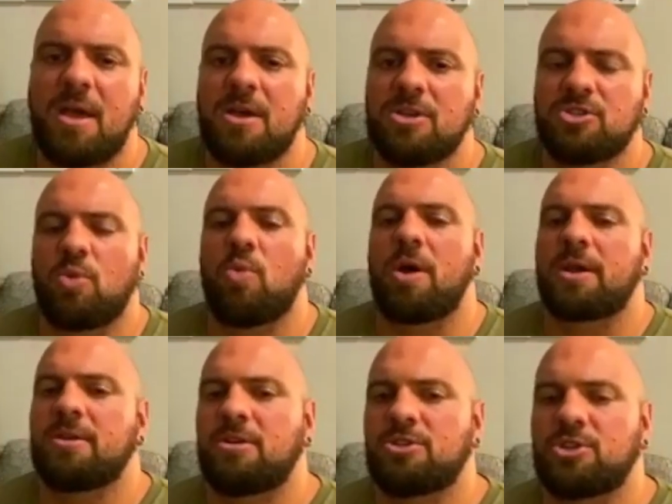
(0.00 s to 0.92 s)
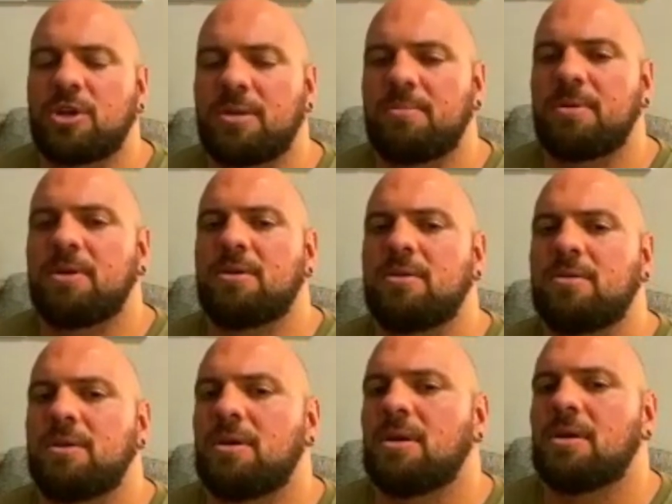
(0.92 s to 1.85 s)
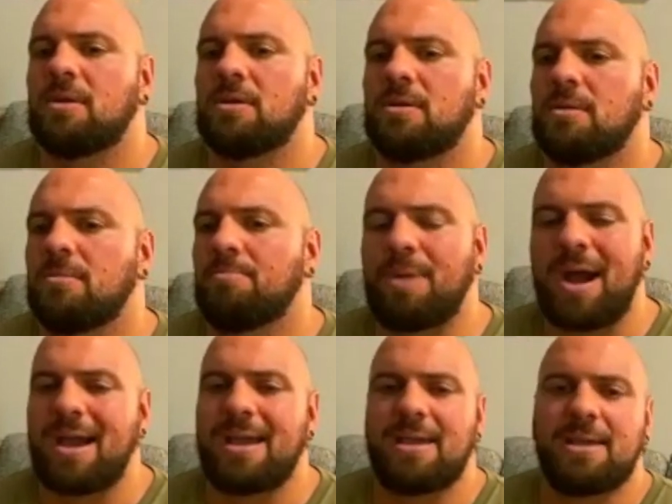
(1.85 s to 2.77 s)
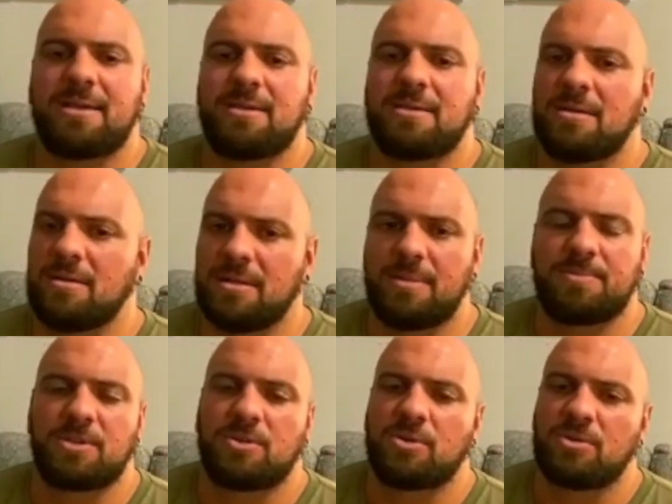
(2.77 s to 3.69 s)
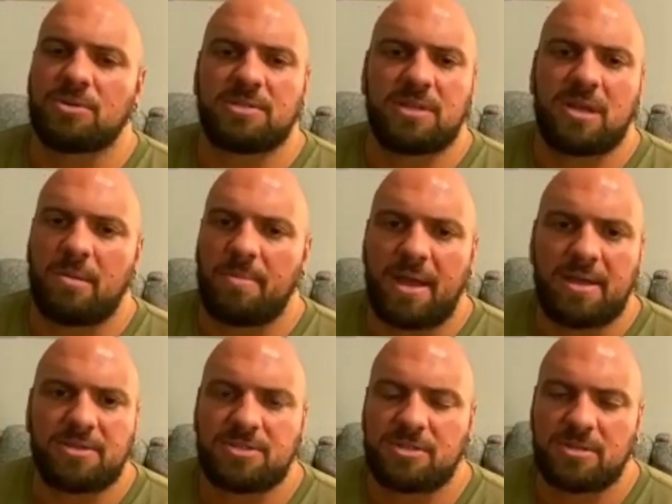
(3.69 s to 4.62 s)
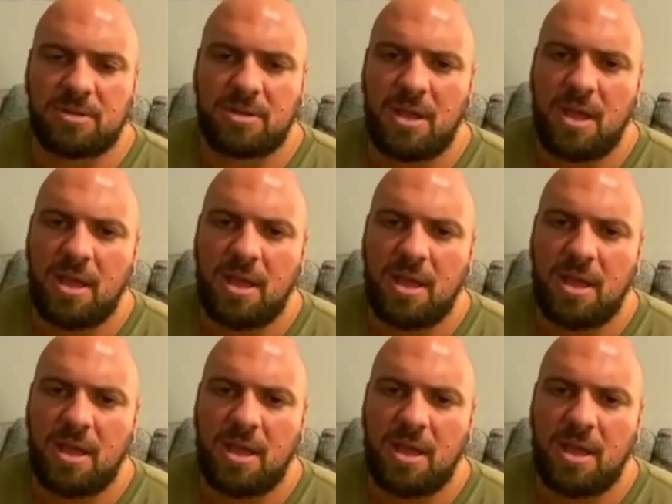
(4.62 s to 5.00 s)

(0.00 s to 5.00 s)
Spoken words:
So walking on a treadmill, bike, elliptical, Stairmaster.